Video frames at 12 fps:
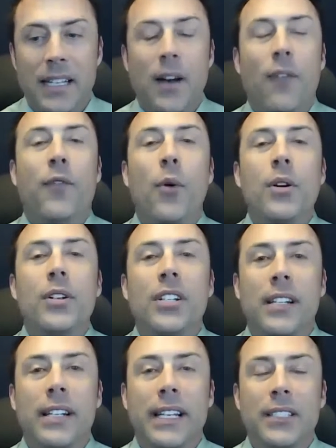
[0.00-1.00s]
Now
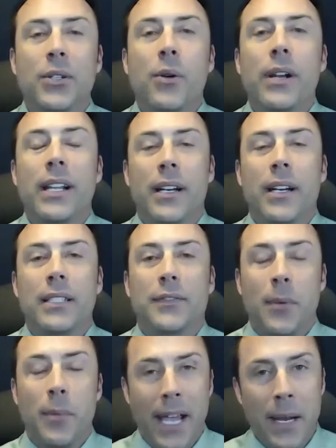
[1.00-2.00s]
fortunately, joining us
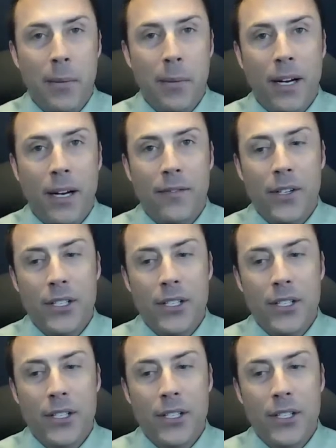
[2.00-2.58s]
from Haymarket,